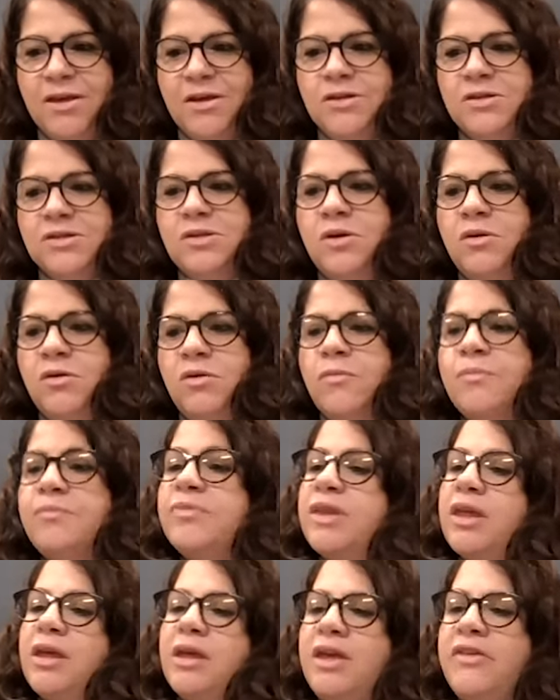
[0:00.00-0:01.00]
So
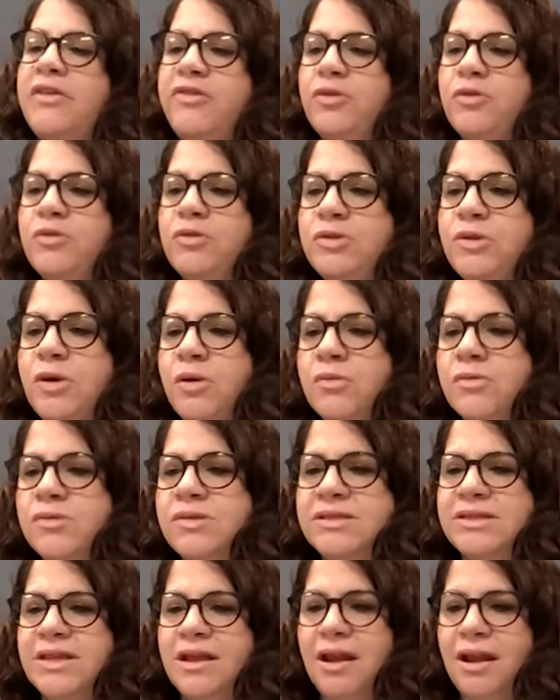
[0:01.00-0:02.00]
if you don't
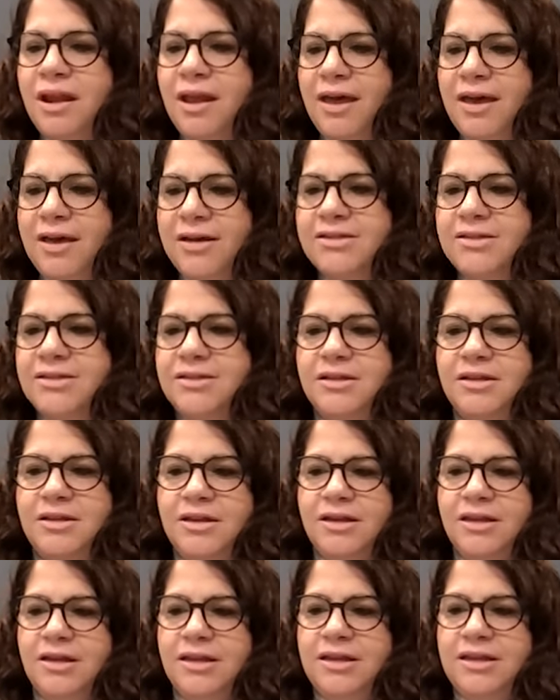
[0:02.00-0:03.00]
select
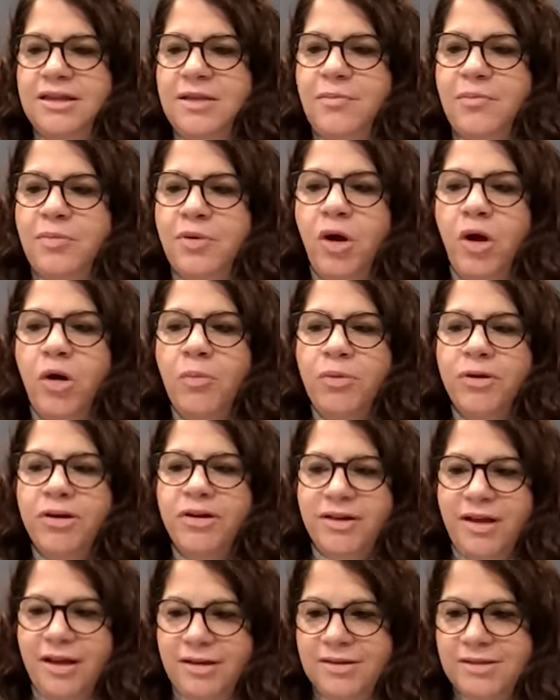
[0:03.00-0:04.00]
the proper
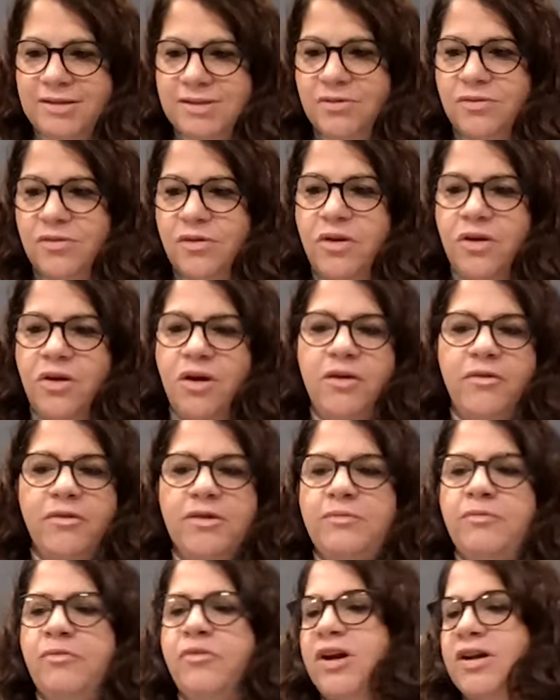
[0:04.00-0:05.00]
nozzle,
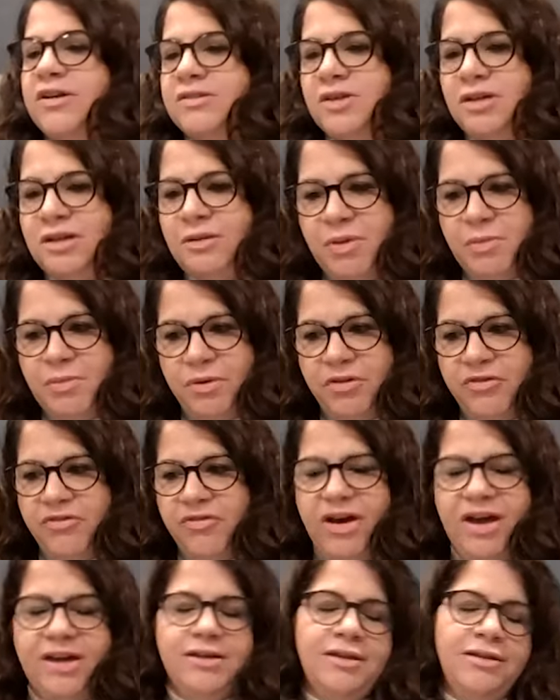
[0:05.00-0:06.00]
where it's going to be
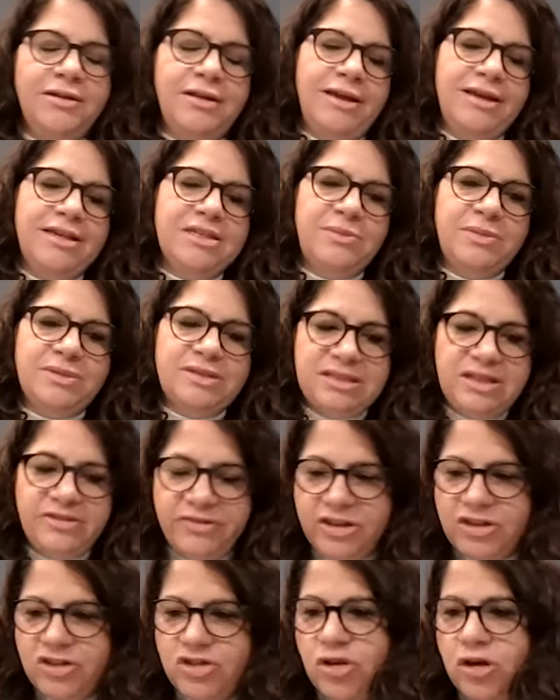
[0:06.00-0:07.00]
providing like a
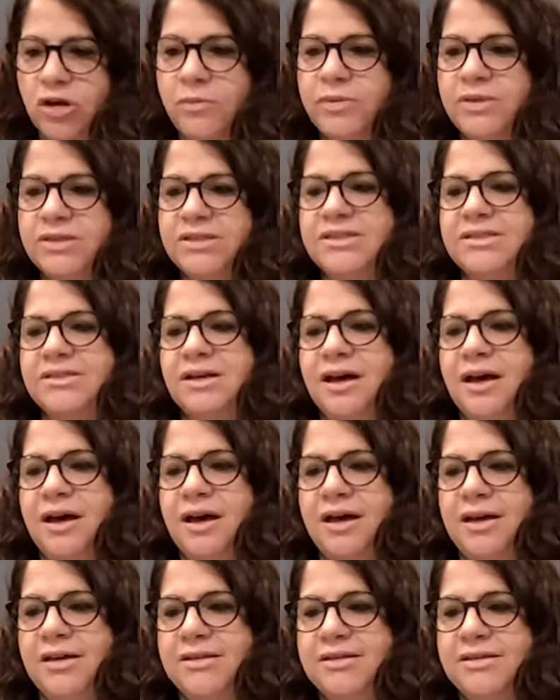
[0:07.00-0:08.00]
specific droplet
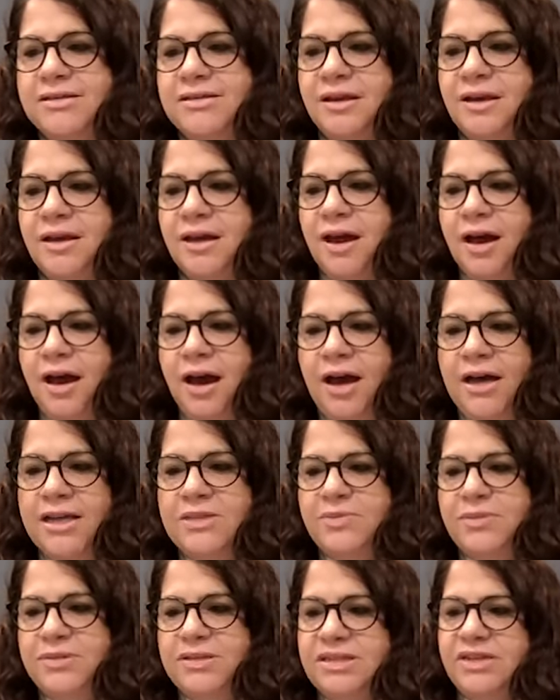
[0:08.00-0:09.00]
size, a
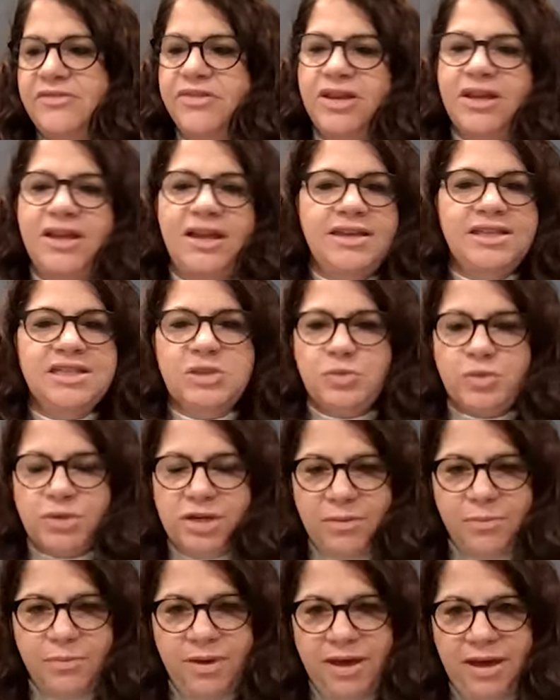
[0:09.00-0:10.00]
specific like a
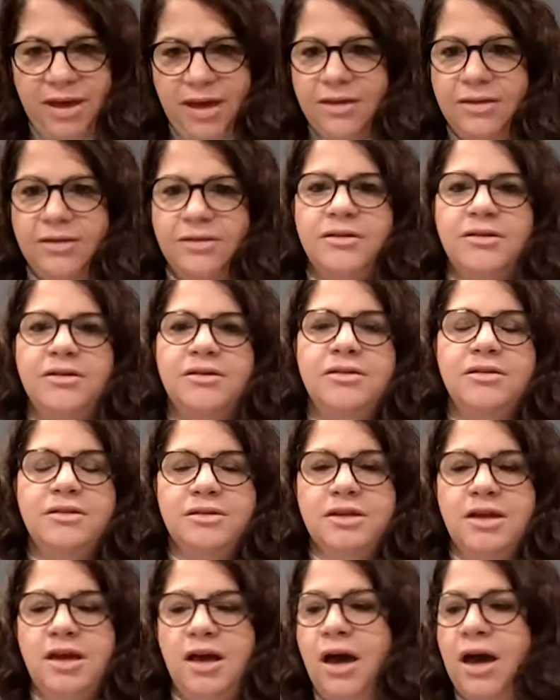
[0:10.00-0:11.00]
spray pattern,
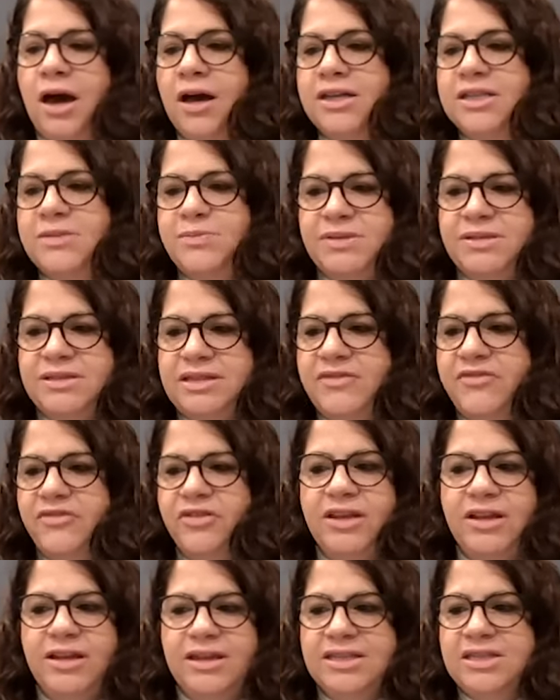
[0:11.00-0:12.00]
a specific
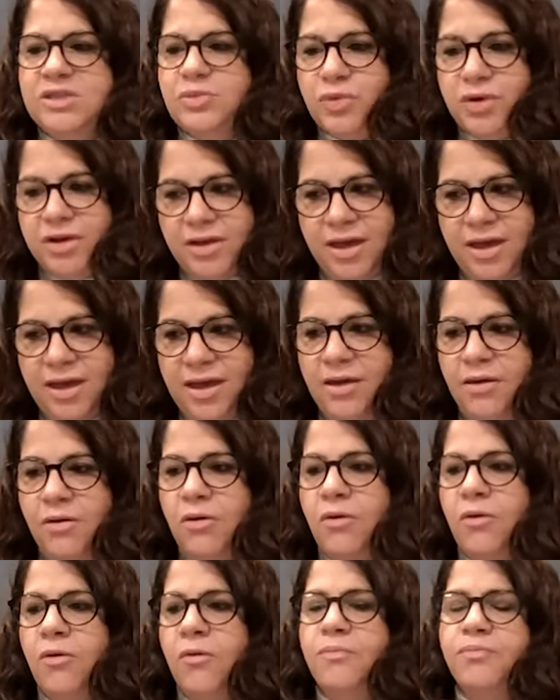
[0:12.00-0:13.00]
like a spray
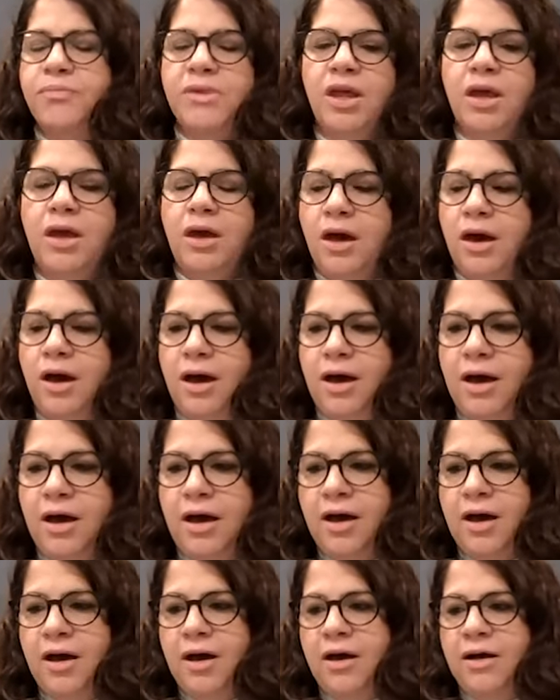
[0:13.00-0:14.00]
angle,
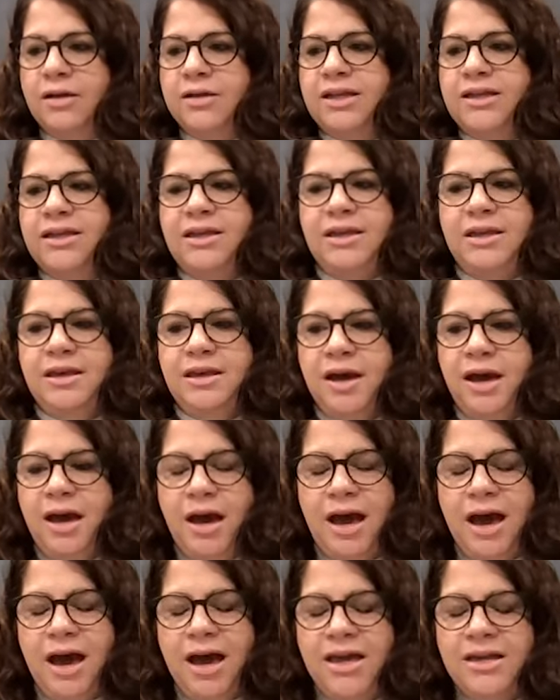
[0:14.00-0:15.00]

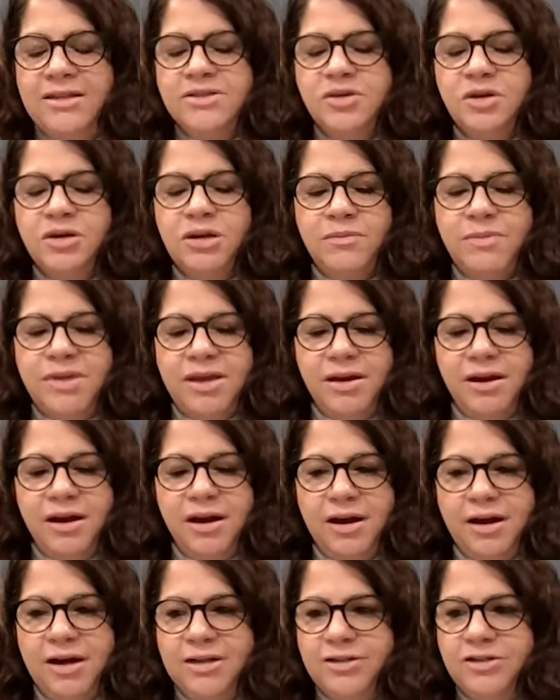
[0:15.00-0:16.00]
it's going to be
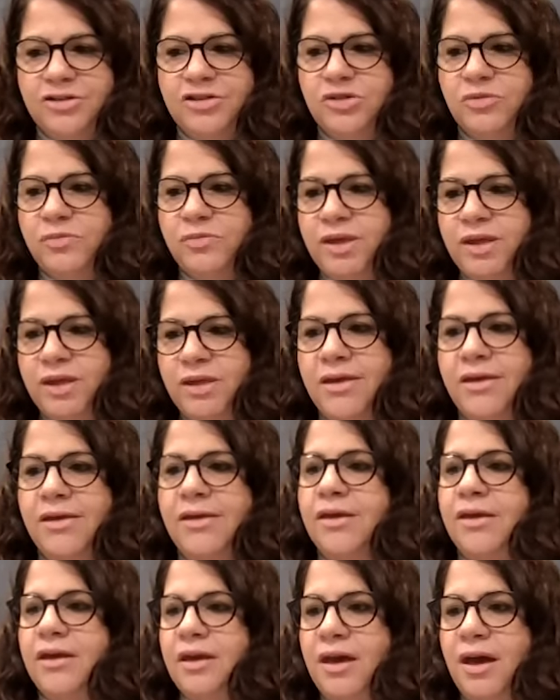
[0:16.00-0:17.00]
hard to be
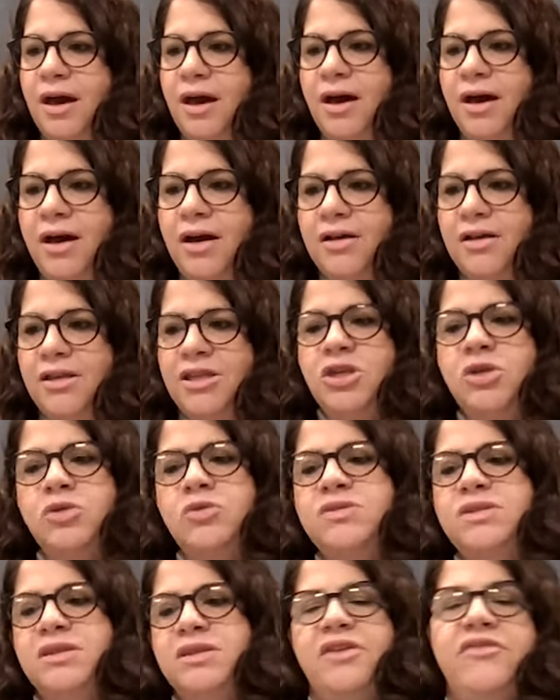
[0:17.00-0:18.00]

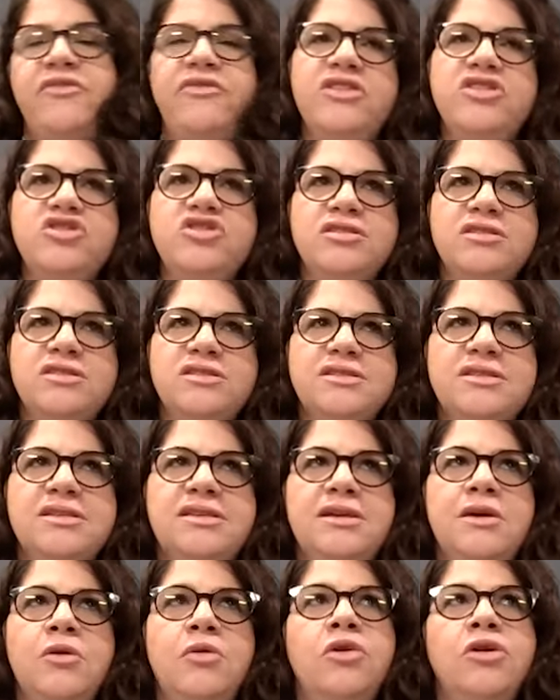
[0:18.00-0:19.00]
using
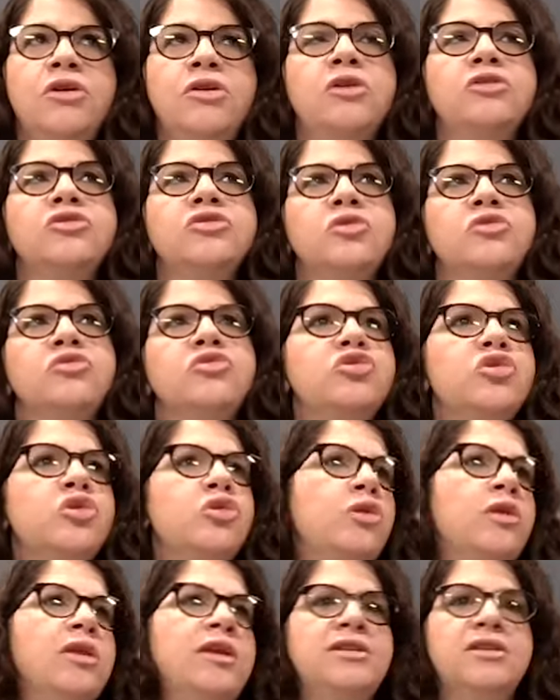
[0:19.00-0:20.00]
efficiency or not
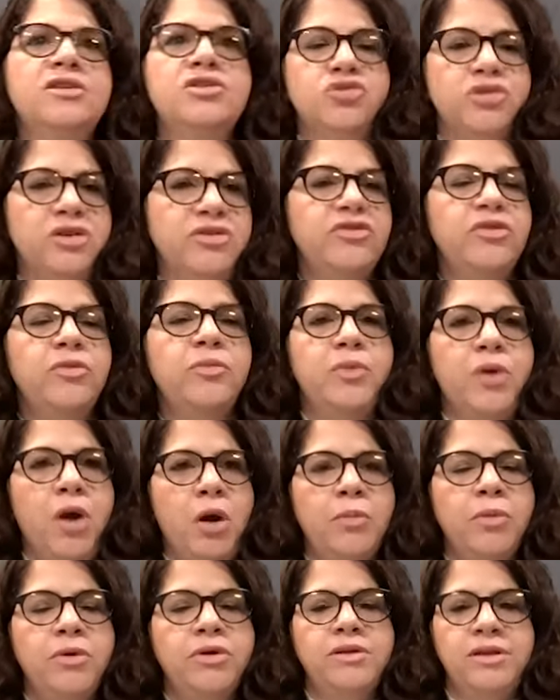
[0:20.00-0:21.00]
controlling the drift
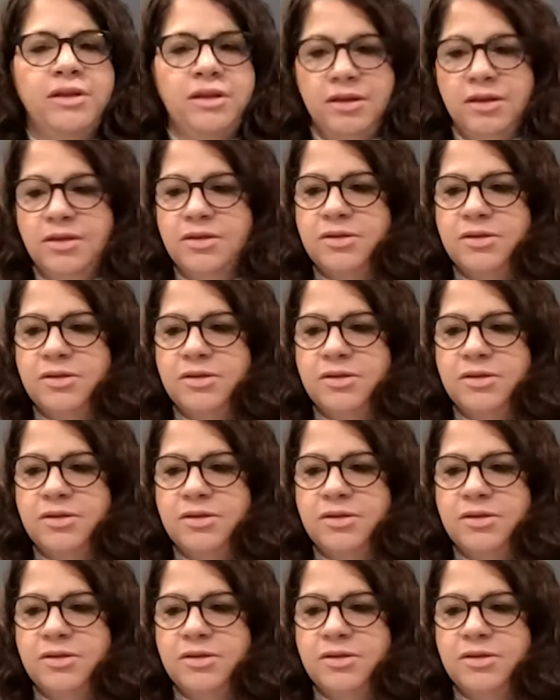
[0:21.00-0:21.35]
properly.